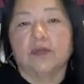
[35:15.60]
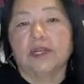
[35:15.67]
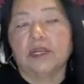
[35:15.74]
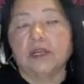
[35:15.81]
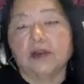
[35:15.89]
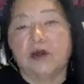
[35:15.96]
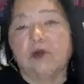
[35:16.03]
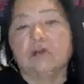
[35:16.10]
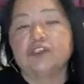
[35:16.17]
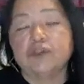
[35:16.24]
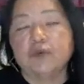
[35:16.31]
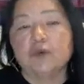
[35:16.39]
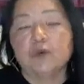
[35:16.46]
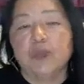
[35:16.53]
But it
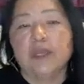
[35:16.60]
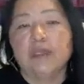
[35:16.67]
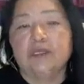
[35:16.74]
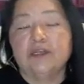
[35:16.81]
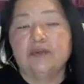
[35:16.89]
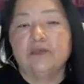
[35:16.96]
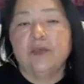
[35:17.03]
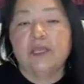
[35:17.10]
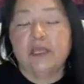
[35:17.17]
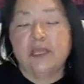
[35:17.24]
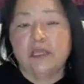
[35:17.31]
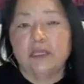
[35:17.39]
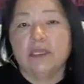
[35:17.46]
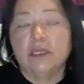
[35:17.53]
also reminded
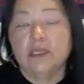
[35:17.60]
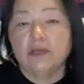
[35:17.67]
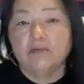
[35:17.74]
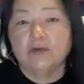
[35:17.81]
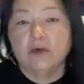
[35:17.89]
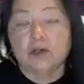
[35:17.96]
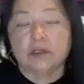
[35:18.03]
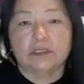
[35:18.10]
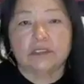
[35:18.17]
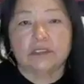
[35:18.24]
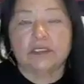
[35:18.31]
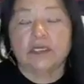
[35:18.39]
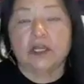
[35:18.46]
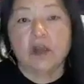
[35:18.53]
me of a
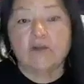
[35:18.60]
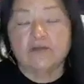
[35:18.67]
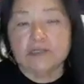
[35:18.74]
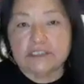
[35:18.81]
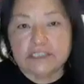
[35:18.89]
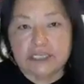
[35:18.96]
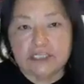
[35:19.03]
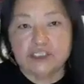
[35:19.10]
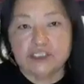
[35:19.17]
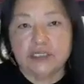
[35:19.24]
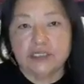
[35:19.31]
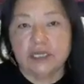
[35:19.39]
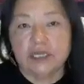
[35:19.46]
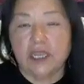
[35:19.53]

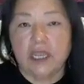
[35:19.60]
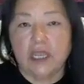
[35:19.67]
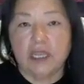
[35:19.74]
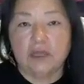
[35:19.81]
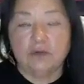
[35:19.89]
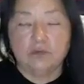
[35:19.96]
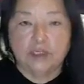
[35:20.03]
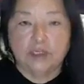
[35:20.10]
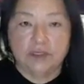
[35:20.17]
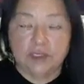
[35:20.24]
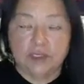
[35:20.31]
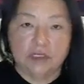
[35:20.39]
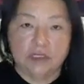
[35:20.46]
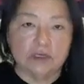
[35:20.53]
conversation I had
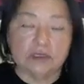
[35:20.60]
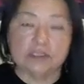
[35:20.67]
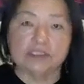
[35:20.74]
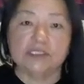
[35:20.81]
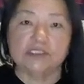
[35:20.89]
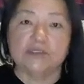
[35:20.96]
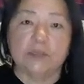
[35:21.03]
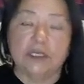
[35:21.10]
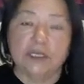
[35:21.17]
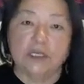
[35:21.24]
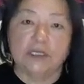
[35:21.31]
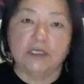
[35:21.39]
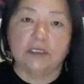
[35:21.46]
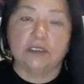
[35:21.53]
with Narcissus
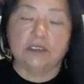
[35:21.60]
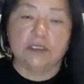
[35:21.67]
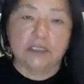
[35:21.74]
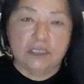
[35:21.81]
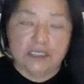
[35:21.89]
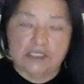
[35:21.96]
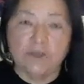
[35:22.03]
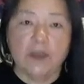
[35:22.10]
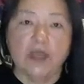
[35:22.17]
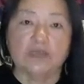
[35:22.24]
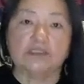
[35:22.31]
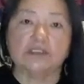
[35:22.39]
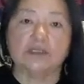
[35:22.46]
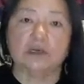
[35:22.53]
Blood, and he's
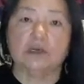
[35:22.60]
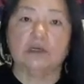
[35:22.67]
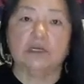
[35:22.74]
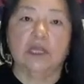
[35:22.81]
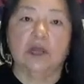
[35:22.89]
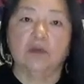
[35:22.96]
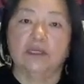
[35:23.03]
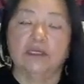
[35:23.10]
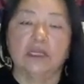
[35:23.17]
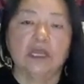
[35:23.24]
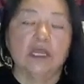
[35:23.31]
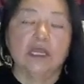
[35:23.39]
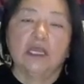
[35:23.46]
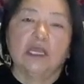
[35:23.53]
passed on now,
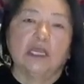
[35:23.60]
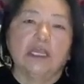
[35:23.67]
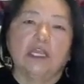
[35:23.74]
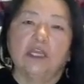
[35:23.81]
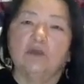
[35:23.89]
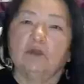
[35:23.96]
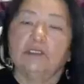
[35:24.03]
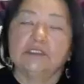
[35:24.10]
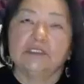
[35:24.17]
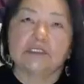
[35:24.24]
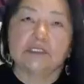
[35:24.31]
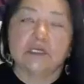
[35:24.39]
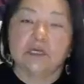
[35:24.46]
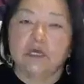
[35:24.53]
but he
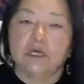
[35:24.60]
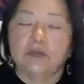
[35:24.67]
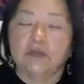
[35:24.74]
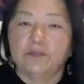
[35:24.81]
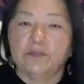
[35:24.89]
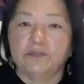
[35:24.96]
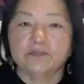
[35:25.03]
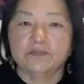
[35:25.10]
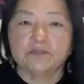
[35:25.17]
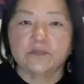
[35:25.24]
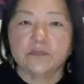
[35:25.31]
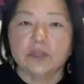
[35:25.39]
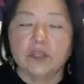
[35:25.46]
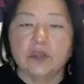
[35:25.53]
was
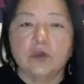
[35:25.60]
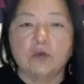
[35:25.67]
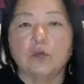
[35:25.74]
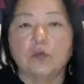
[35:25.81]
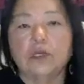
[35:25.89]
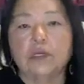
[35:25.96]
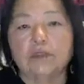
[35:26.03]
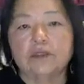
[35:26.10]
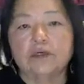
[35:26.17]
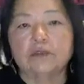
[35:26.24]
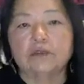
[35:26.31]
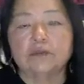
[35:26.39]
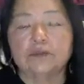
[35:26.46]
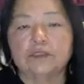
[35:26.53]
one of
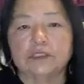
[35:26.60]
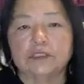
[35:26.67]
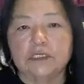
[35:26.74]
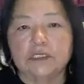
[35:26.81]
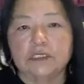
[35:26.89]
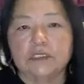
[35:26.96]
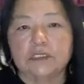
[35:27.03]
those